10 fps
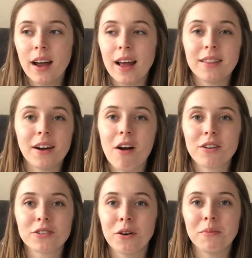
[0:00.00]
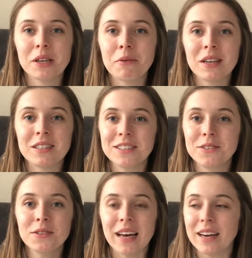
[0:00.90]
And there are so many ways to do
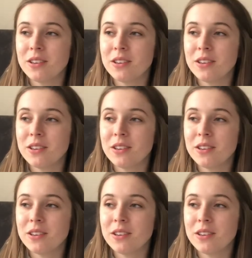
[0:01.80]
that.